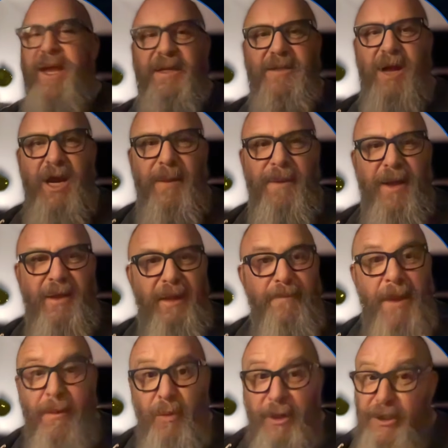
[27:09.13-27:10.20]
talk about,
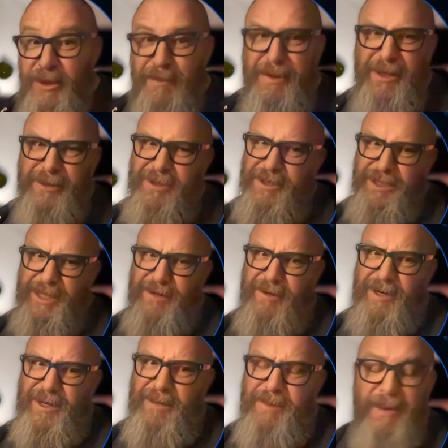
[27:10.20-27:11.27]
maybe we shouldn't be using
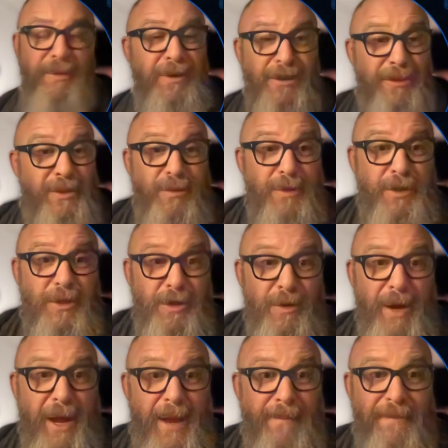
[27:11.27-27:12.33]
Jira. Maybe we just do a to-do
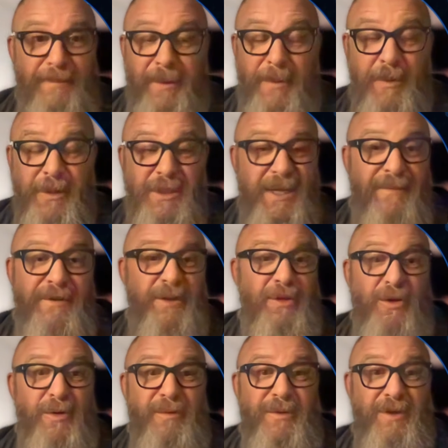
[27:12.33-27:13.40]
app. Maybe we just have a
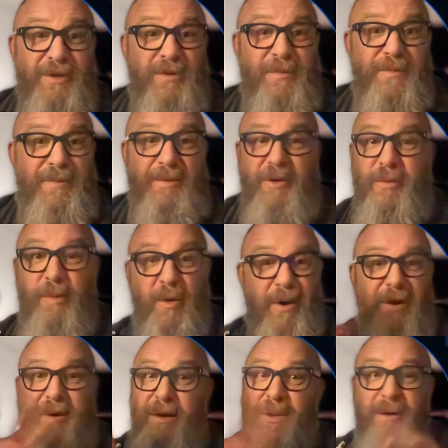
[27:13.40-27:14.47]
to-do board.
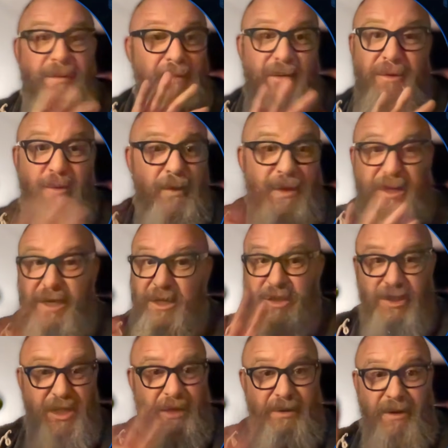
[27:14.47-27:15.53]
Doing this
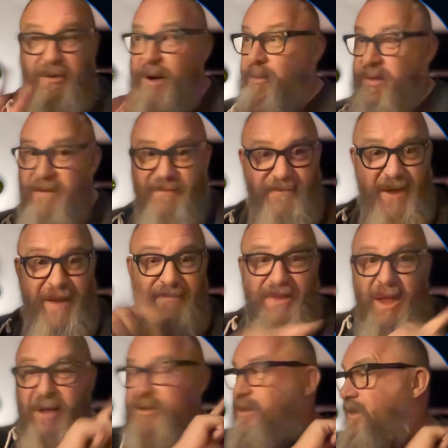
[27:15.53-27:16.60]
Jira crap with the
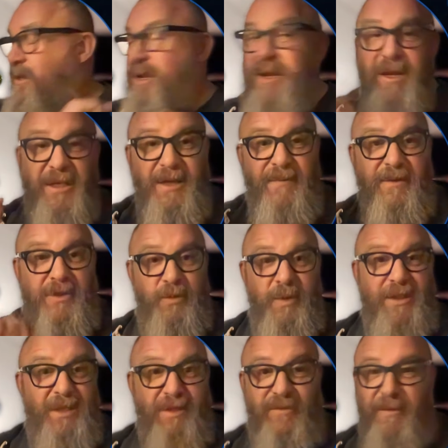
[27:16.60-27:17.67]
5,000 different
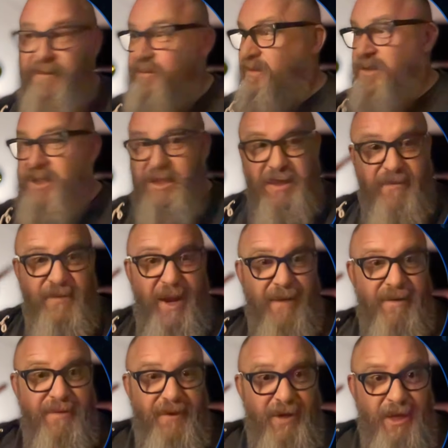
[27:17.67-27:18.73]
switches from 65
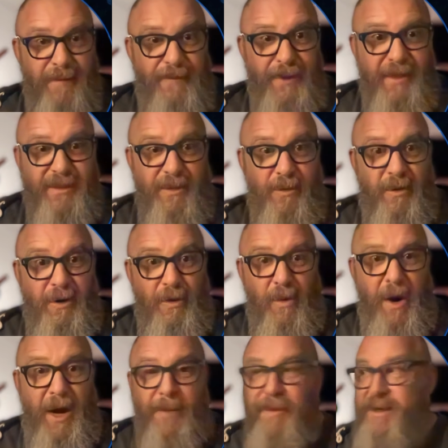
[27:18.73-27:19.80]
different companies that are required by